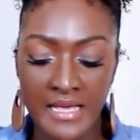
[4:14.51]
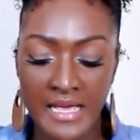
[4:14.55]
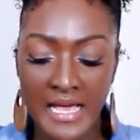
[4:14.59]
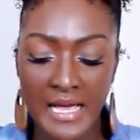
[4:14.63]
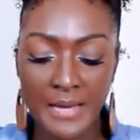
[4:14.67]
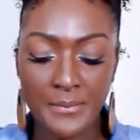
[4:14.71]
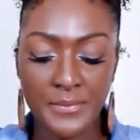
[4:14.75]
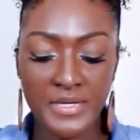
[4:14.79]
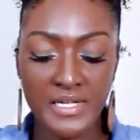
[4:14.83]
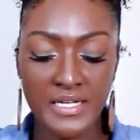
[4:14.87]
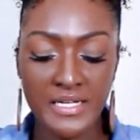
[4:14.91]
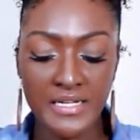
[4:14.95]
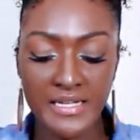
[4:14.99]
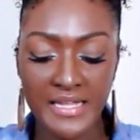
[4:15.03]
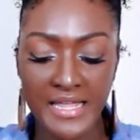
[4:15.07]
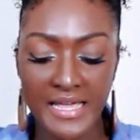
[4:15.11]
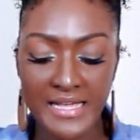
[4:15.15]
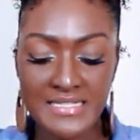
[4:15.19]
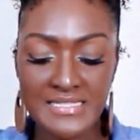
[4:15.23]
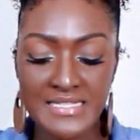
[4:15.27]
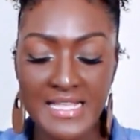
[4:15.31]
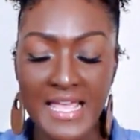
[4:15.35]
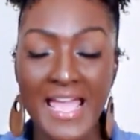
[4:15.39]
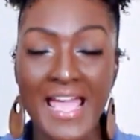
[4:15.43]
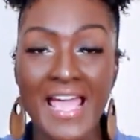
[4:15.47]
I'm going to
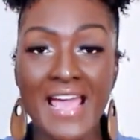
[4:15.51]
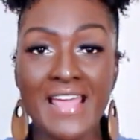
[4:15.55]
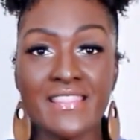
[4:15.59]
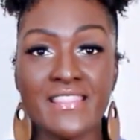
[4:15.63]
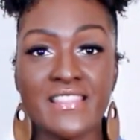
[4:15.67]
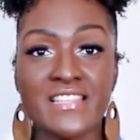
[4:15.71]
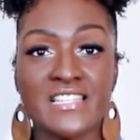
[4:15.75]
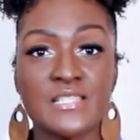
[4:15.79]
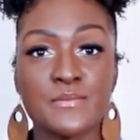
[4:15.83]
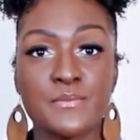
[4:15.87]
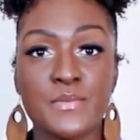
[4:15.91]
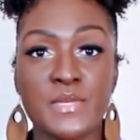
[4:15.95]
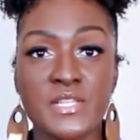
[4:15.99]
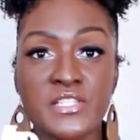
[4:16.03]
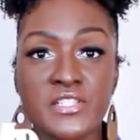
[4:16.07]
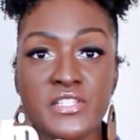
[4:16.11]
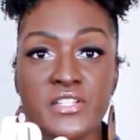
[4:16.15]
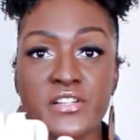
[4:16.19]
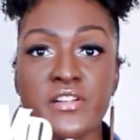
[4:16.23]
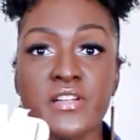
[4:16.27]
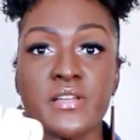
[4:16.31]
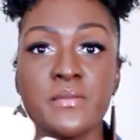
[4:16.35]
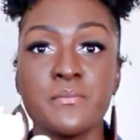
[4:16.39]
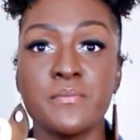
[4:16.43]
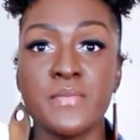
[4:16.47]
next add this
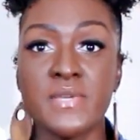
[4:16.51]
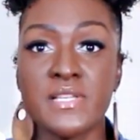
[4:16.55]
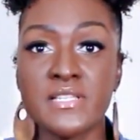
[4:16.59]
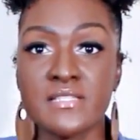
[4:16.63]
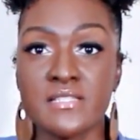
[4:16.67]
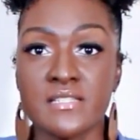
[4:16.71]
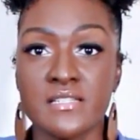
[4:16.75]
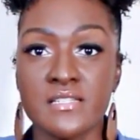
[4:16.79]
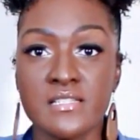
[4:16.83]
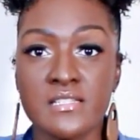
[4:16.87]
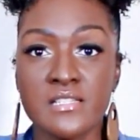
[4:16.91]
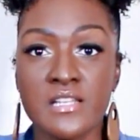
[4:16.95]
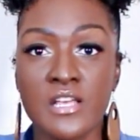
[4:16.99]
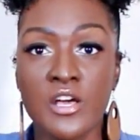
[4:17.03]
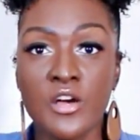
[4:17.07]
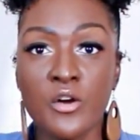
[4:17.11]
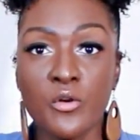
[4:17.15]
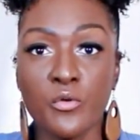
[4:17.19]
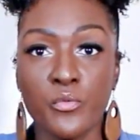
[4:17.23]
Mr. and Mrs.